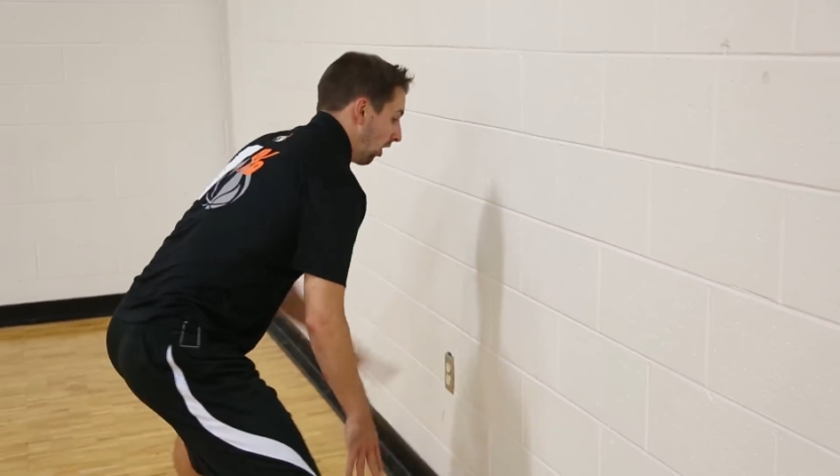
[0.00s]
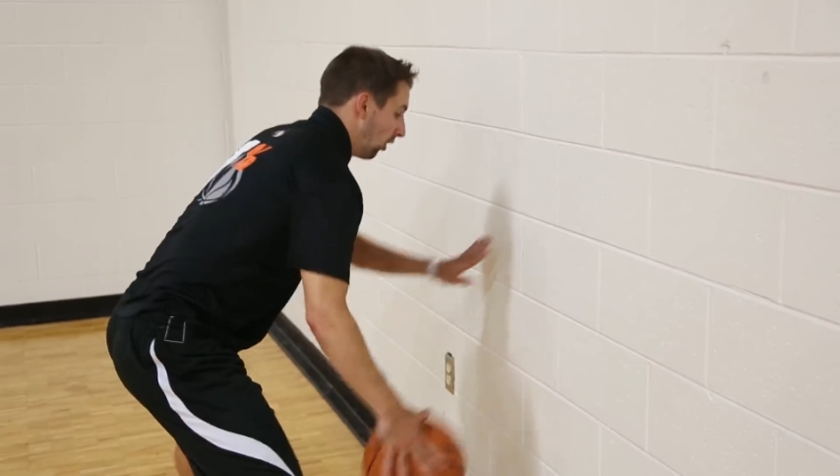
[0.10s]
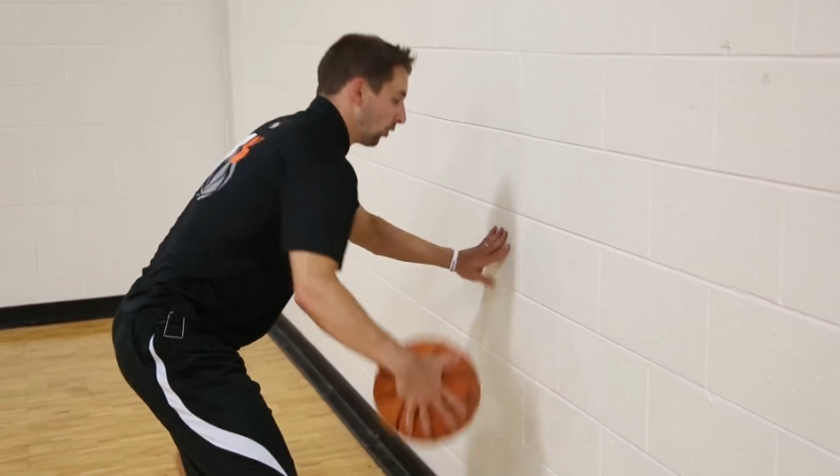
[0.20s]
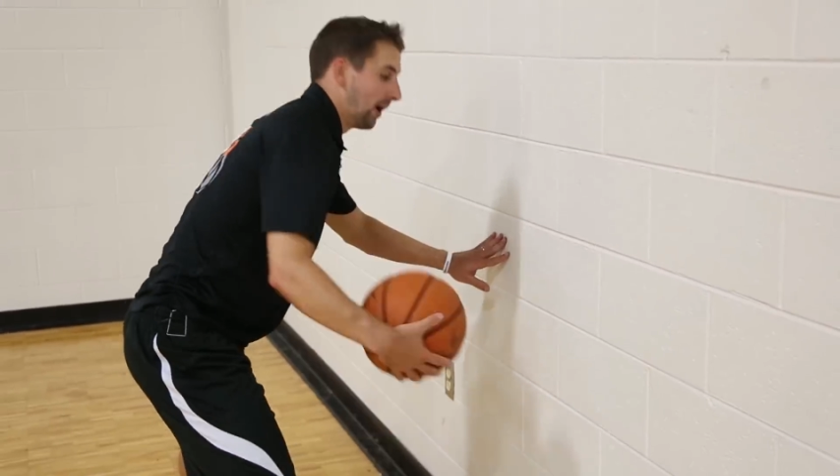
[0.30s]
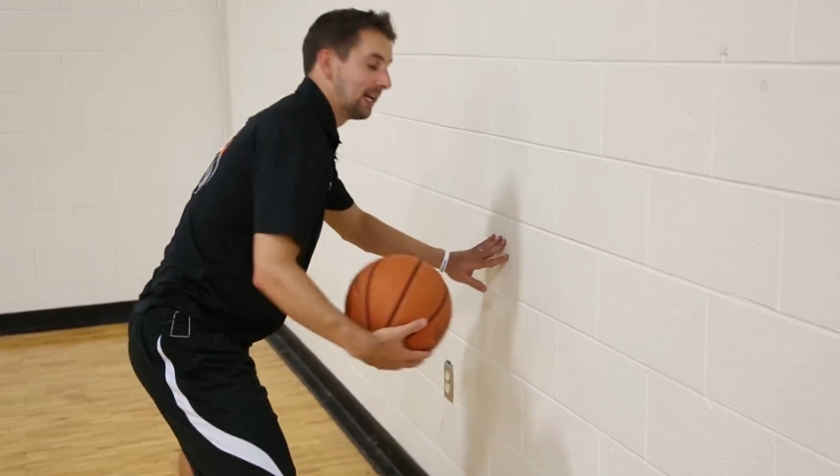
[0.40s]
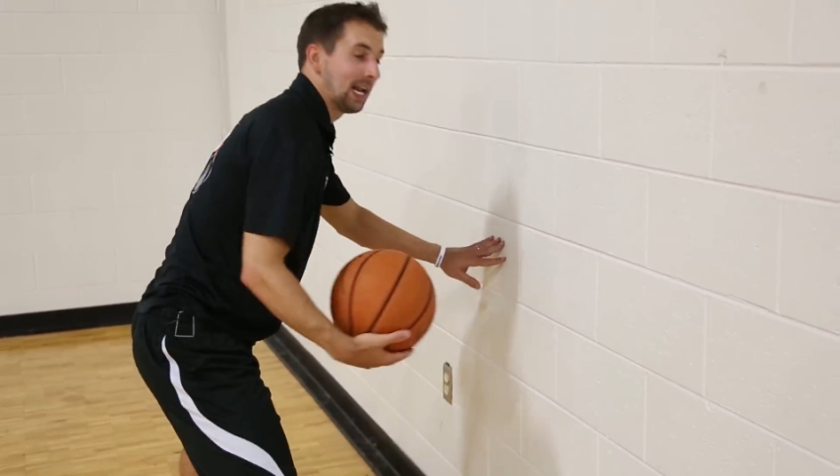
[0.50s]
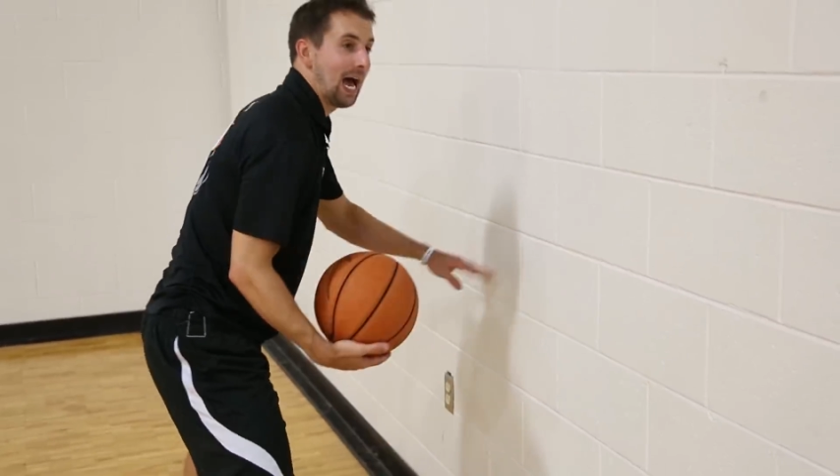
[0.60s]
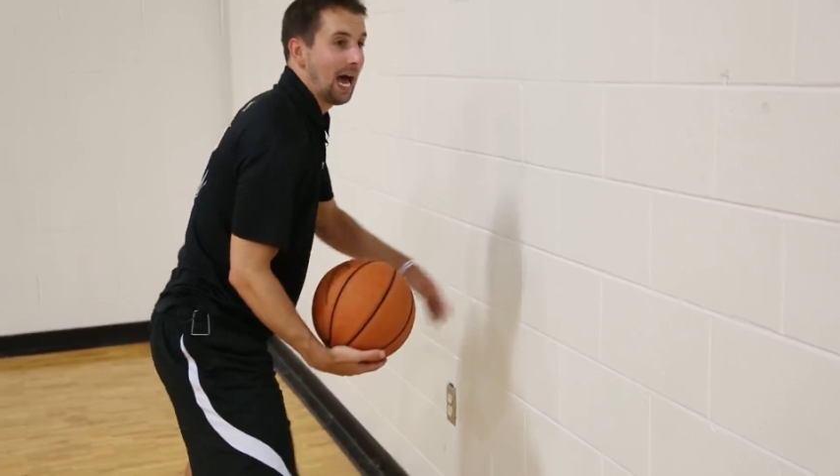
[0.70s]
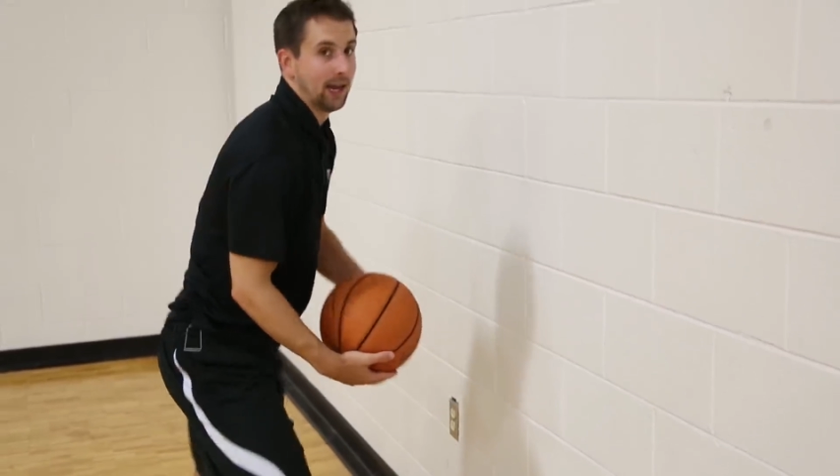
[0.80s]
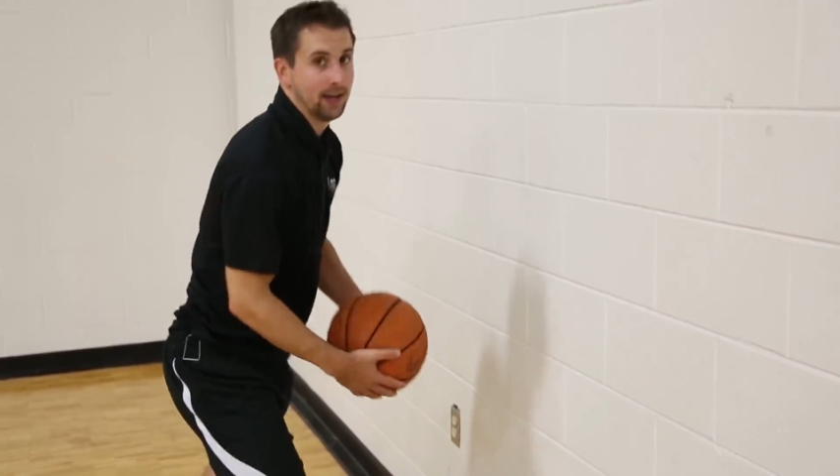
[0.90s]
all the way to
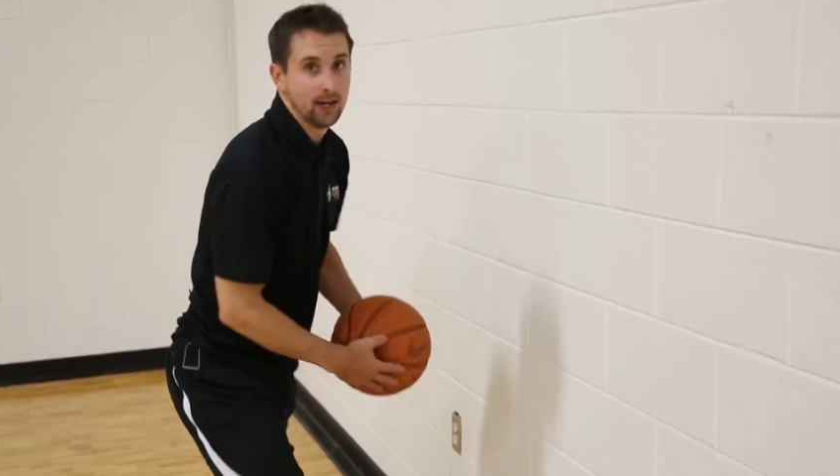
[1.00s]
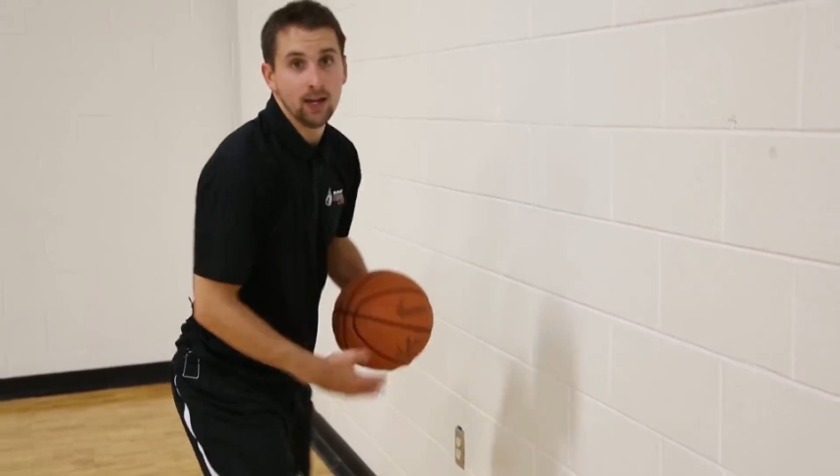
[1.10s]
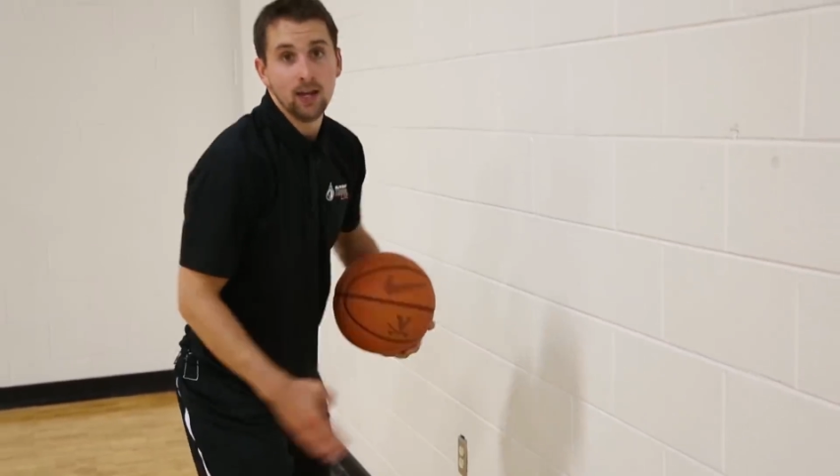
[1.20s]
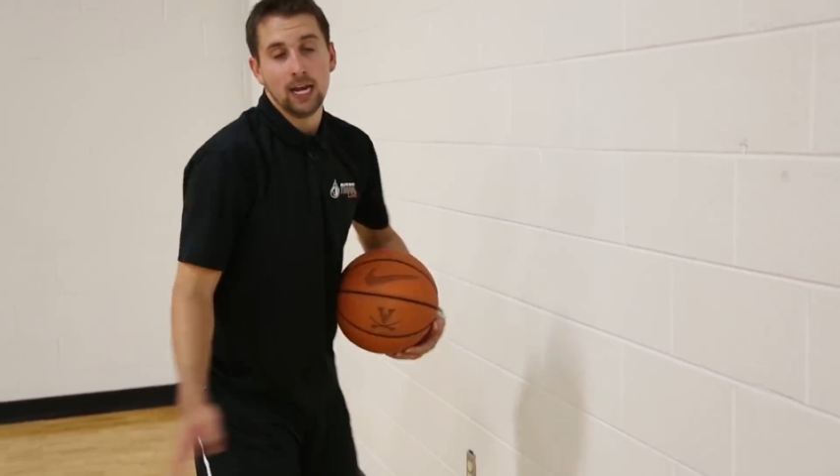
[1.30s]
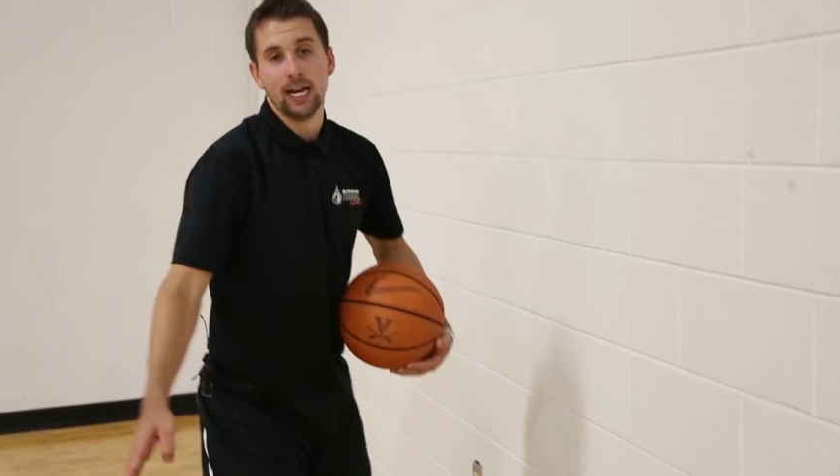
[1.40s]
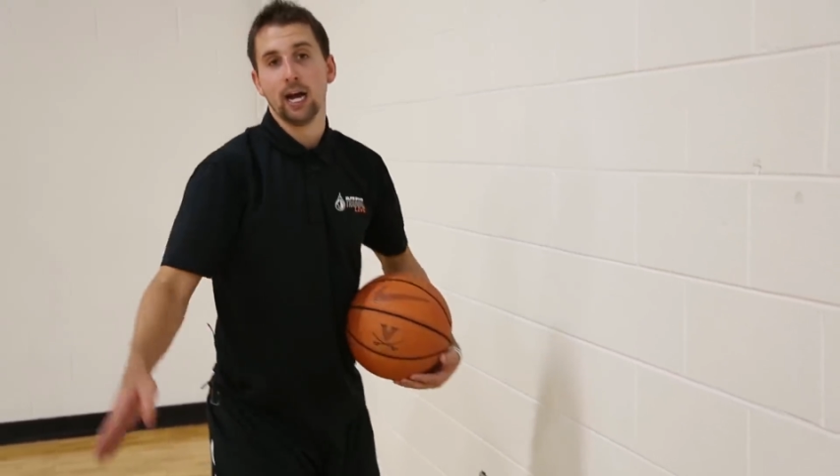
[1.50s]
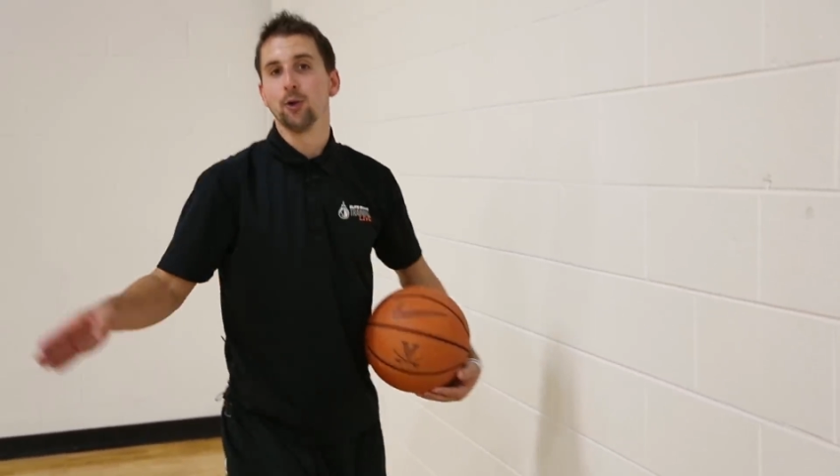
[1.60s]
nine. And